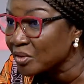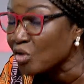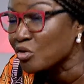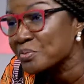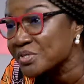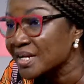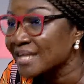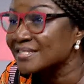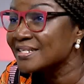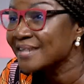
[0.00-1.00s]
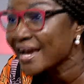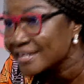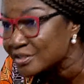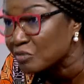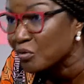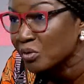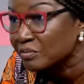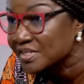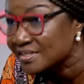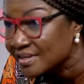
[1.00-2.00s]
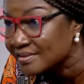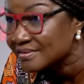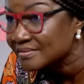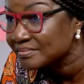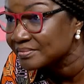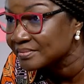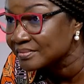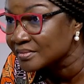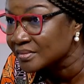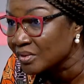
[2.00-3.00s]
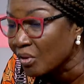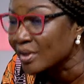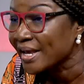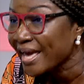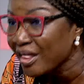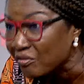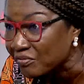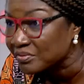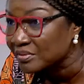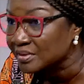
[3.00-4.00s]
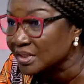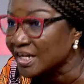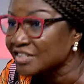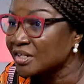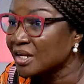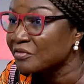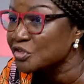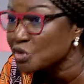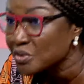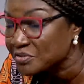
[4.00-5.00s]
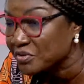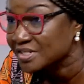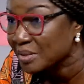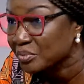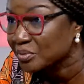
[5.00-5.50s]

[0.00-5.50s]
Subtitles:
Corruption has denied us of all of these things. On health, the National Health Insurance, for example.